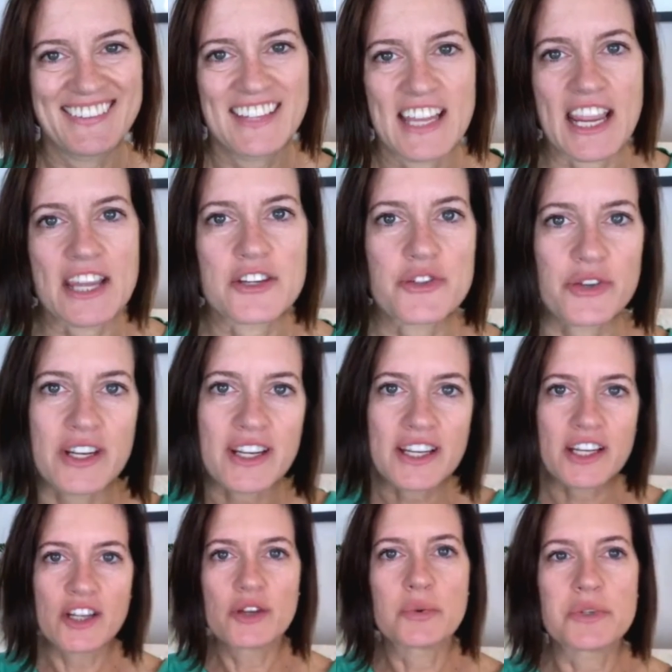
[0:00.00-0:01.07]
Andrea
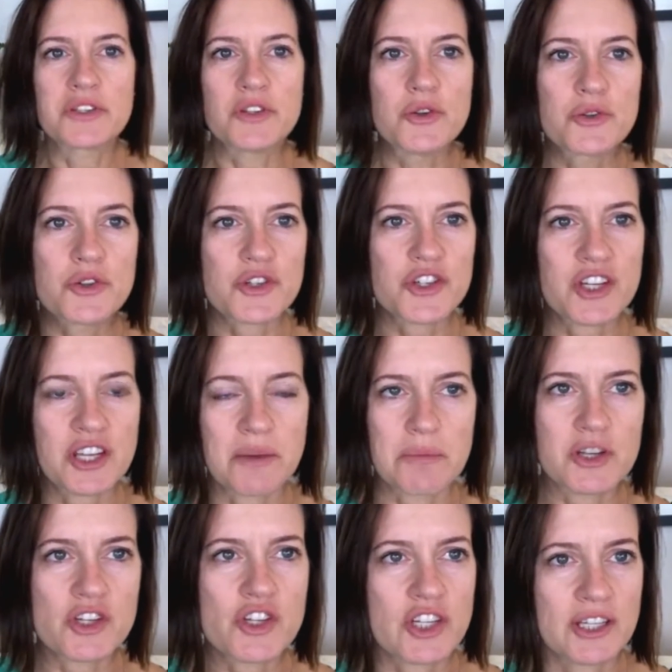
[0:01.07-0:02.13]
here with Nutrition
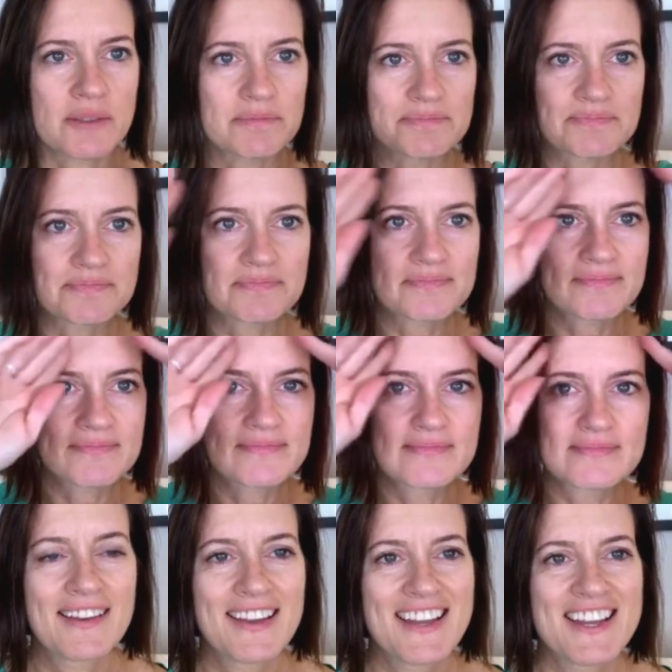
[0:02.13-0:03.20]
Commission.
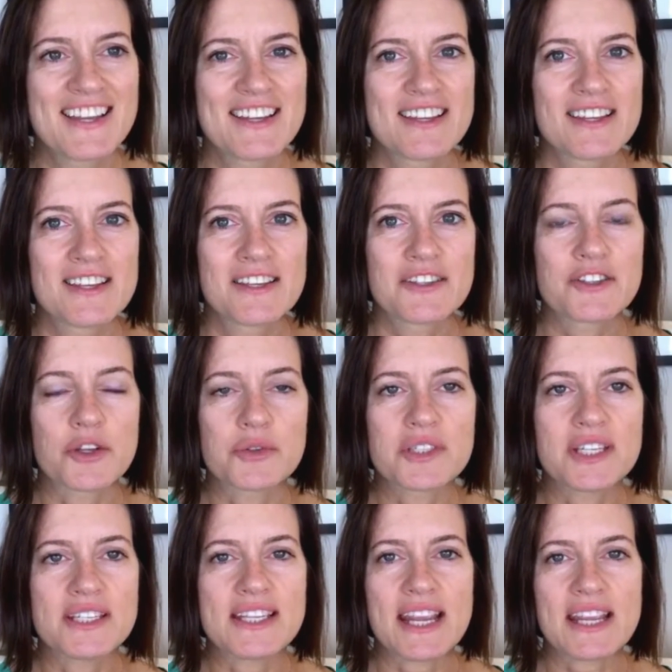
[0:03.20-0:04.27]
So
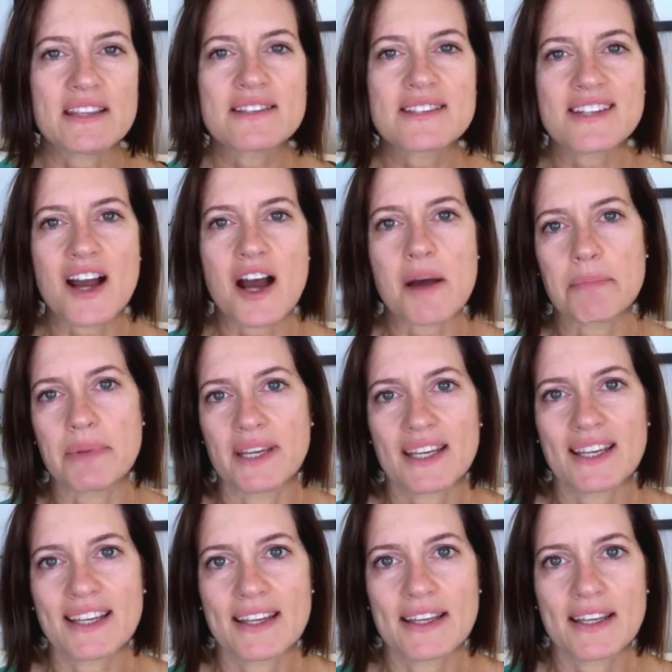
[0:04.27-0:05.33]
today's
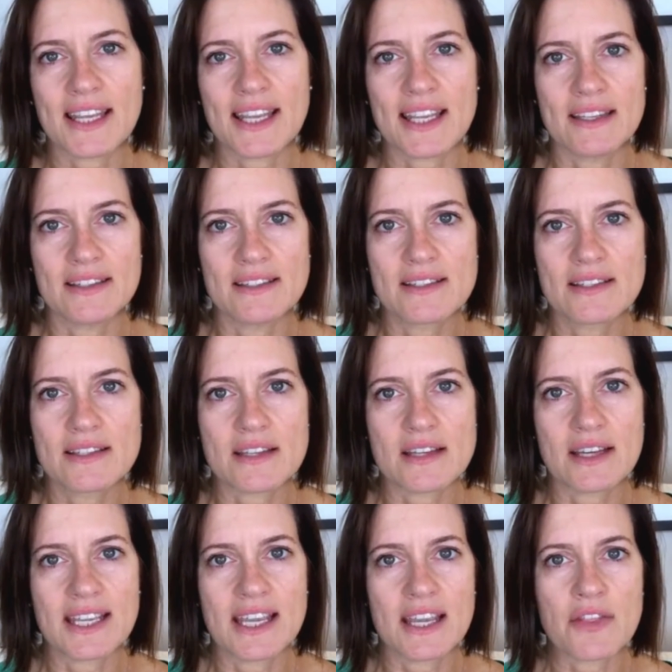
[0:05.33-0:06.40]
topic is,
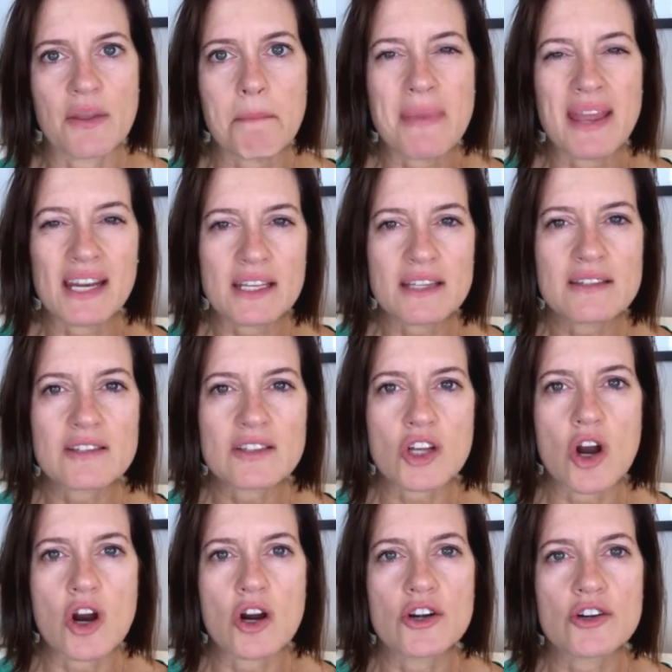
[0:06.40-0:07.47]
again, the many
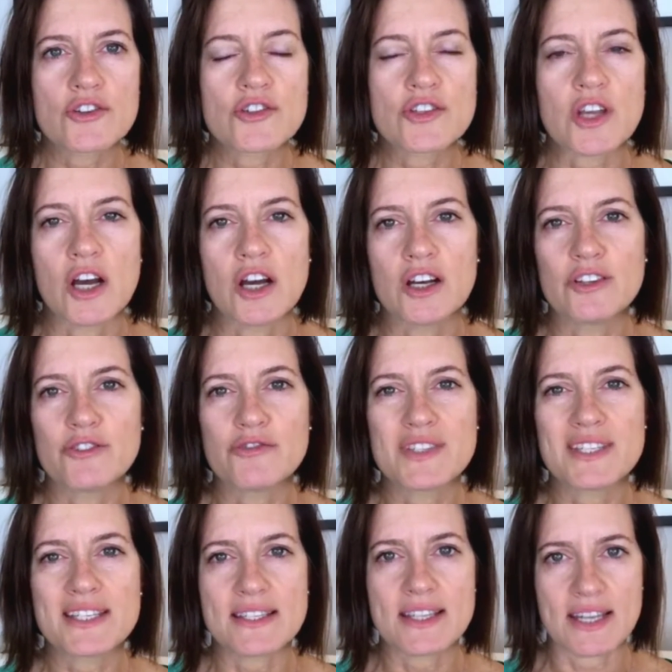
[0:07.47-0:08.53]
scars of
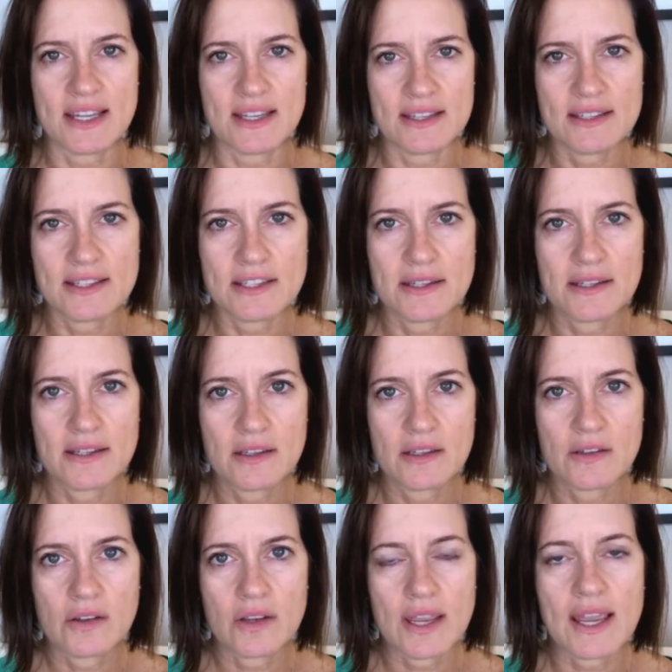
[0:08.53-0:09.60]
disease.
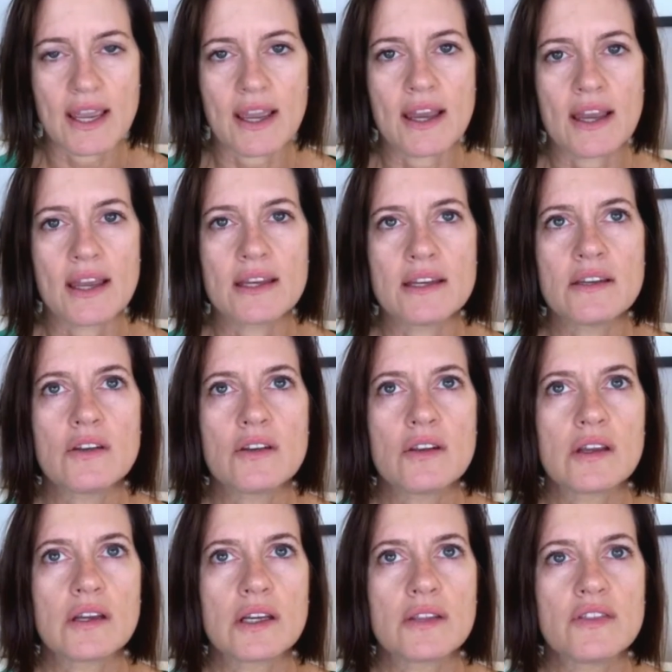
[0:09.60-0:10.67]
And
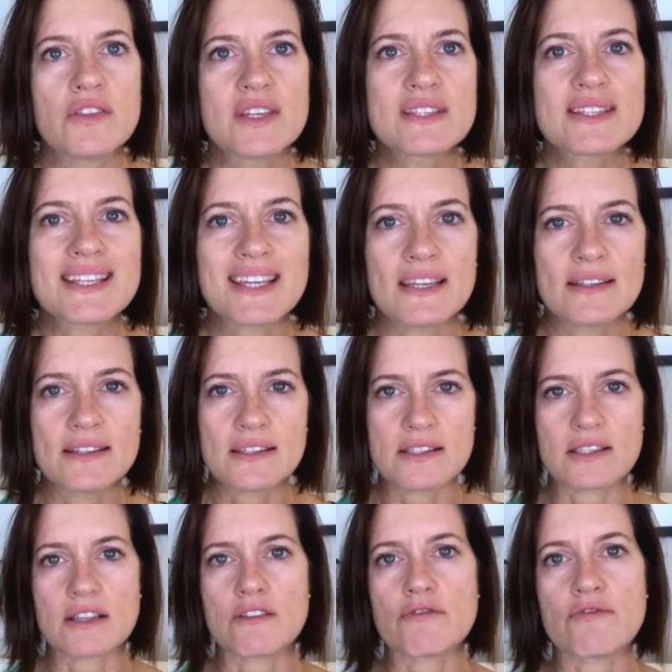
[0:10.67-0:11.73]
this is,
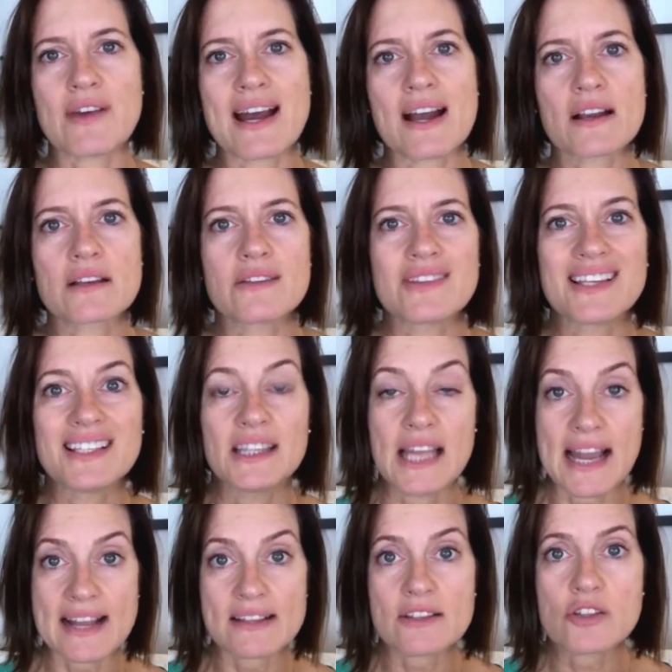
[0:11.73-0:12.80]
in fact, the
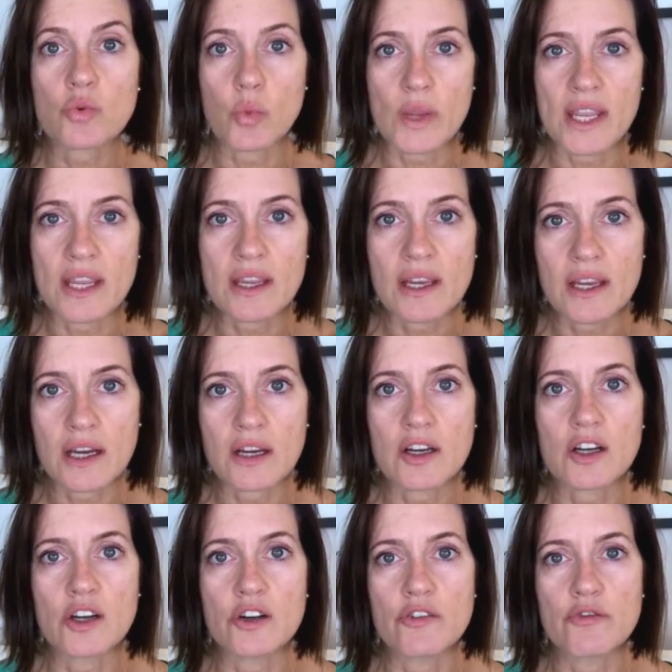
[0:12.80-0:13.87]
last week
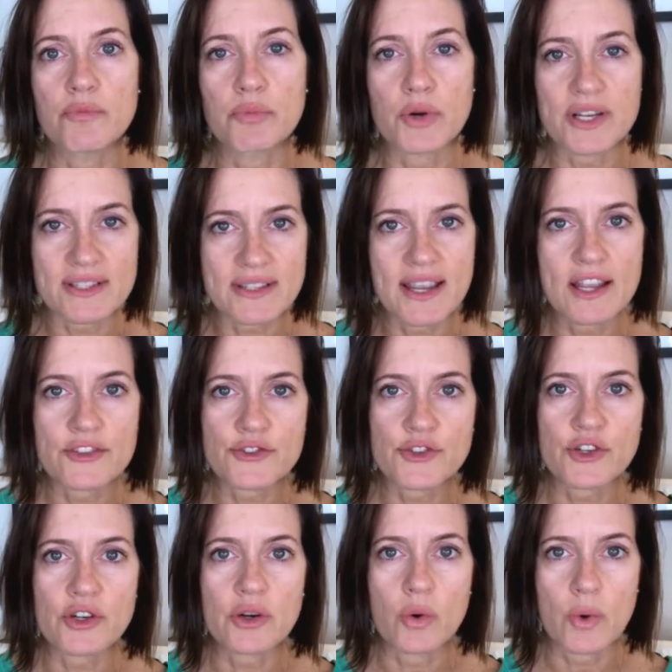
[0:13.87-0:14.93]
of Breast
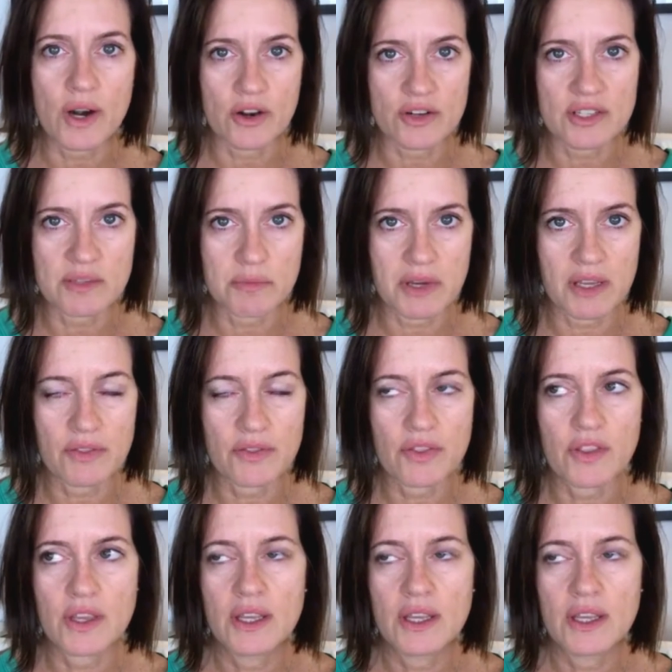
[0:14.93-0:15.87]
Cancer Awareness Month.